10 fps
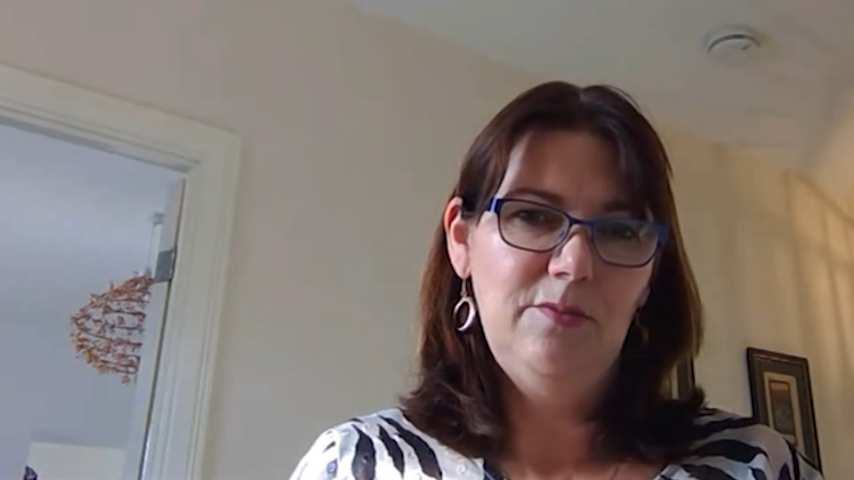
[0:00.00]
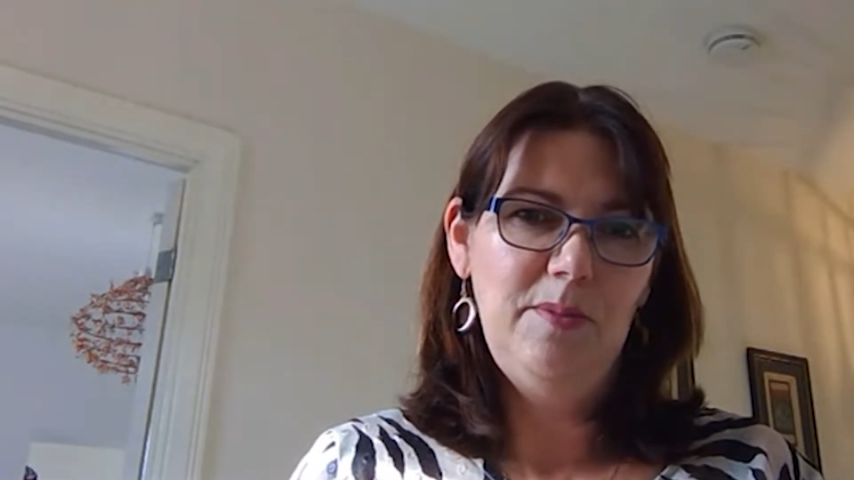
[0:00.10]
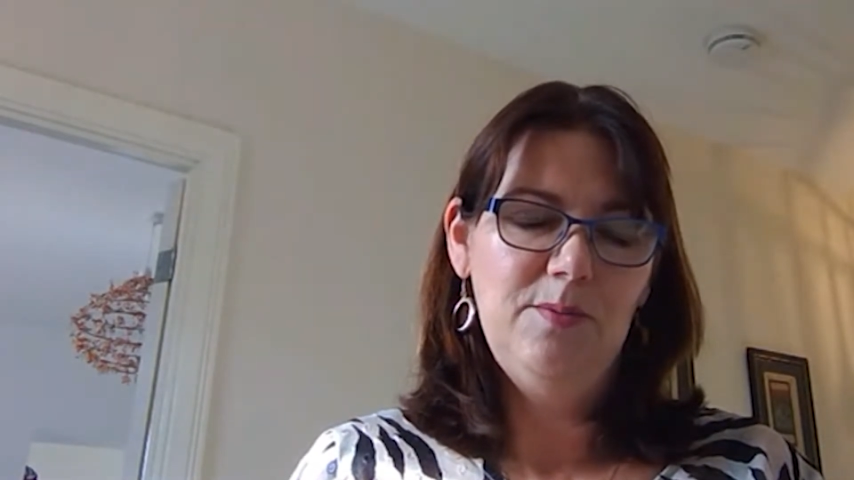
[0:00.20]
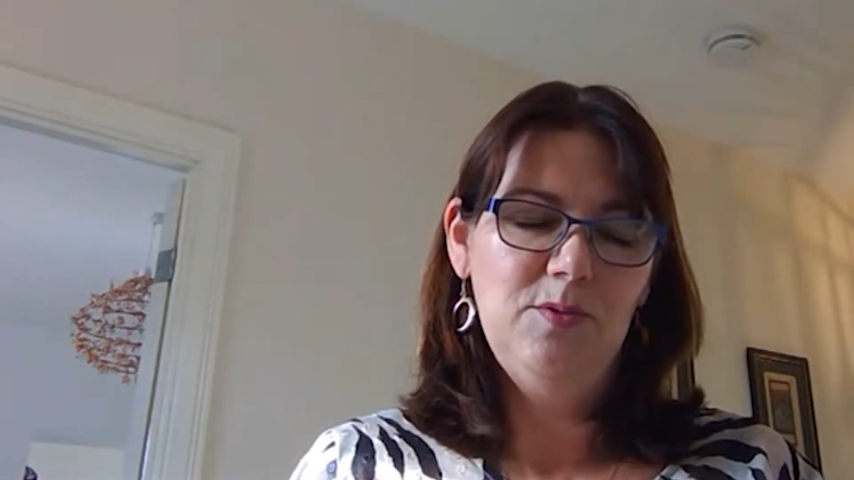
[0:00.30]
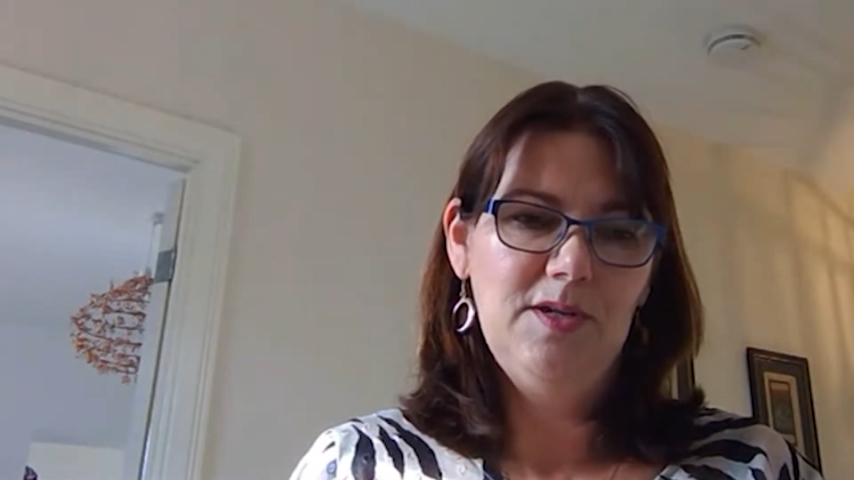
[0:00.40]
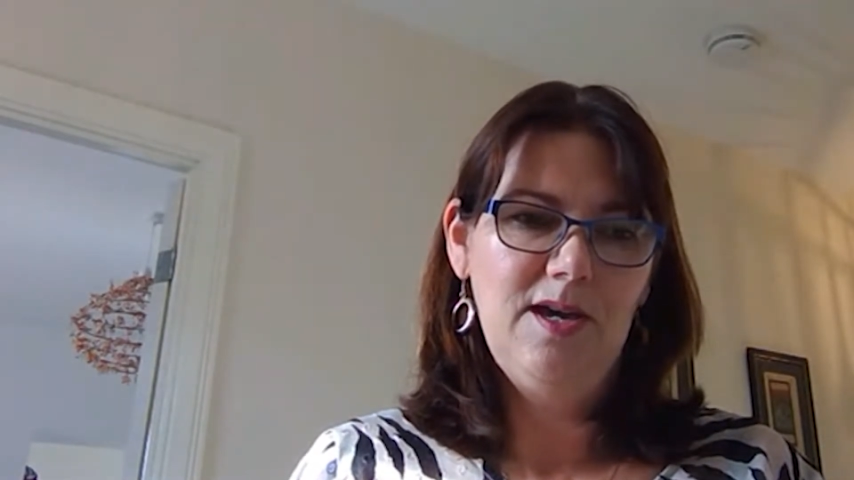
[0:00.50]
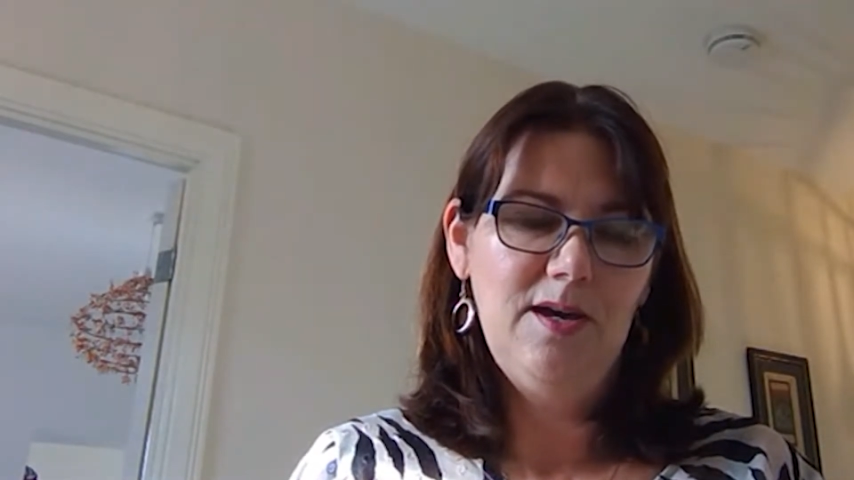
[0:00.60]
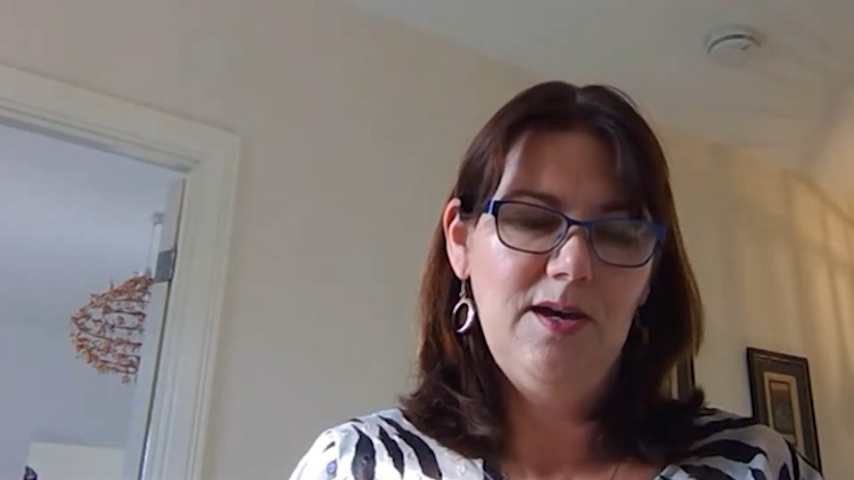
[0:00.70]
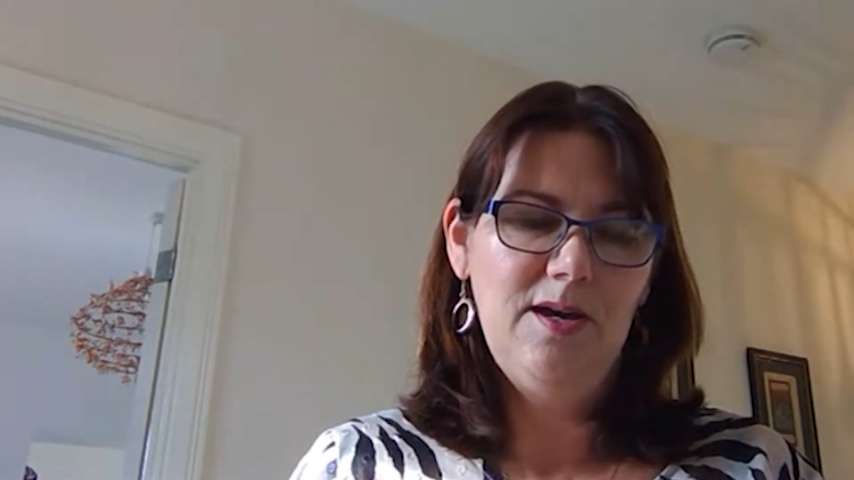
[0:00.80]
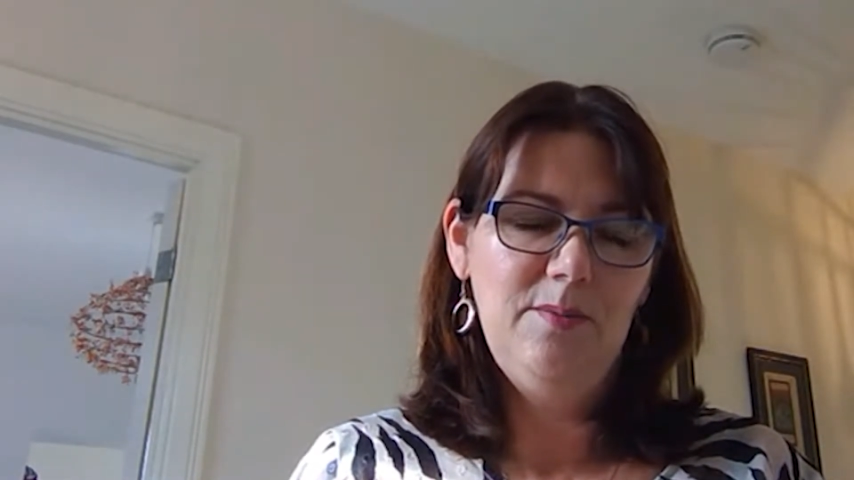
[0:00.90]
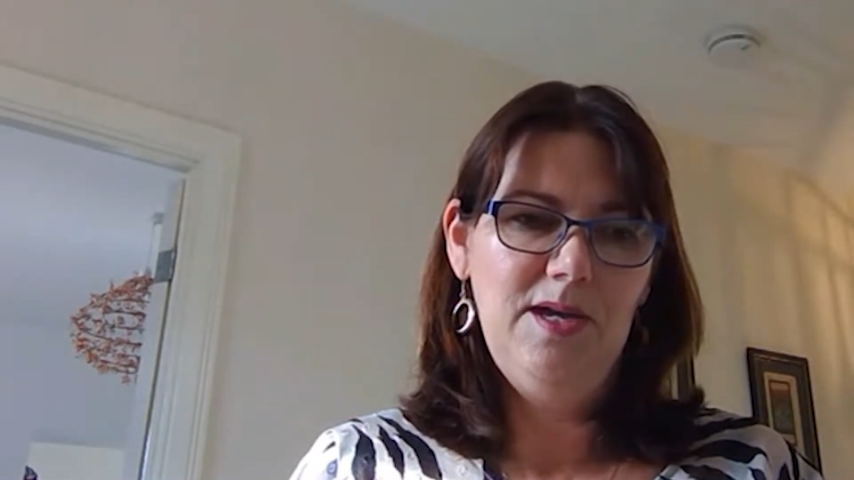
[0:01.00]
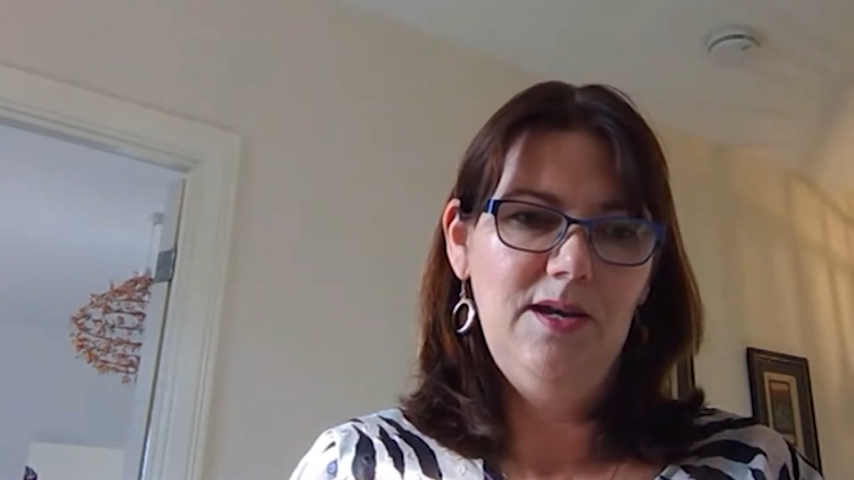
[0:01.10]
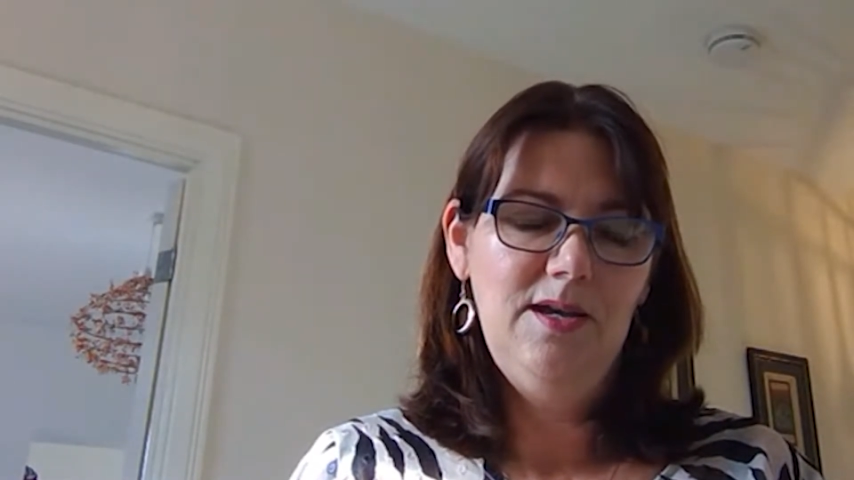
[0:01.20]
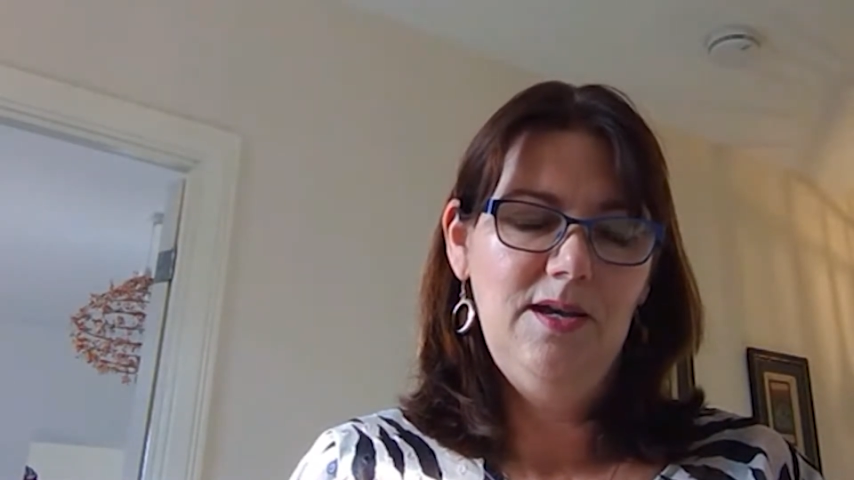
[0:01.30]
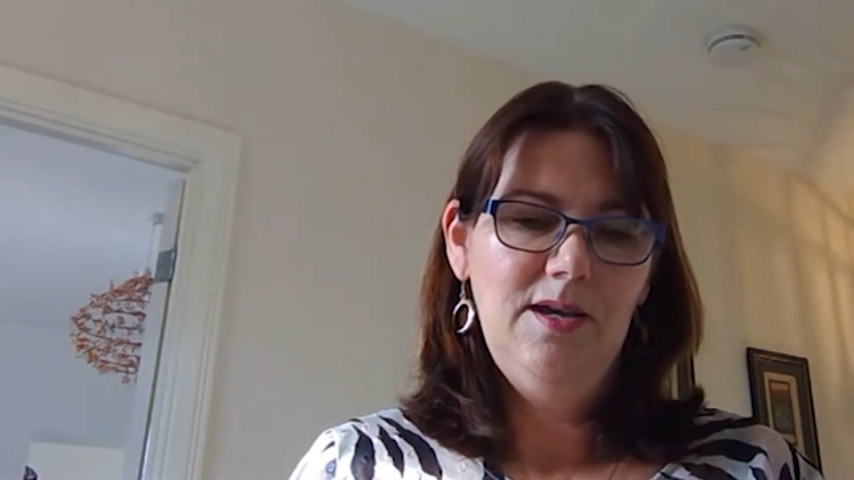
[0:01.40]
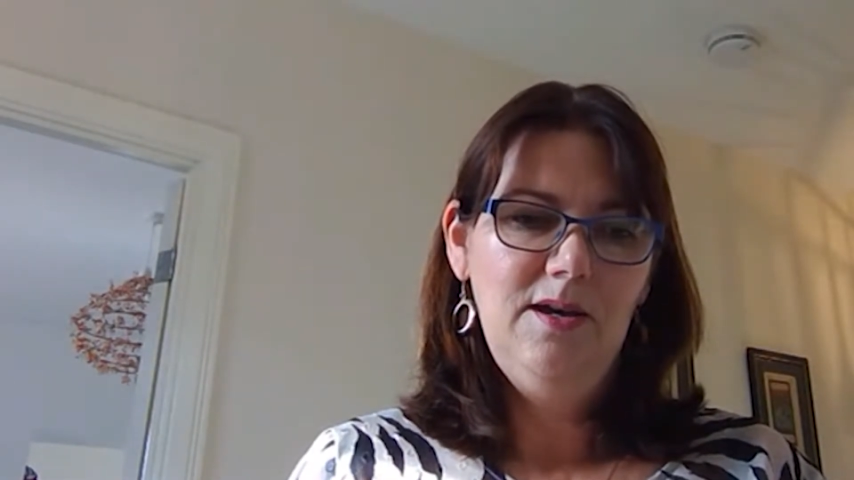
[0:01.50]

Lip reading: for people to come in.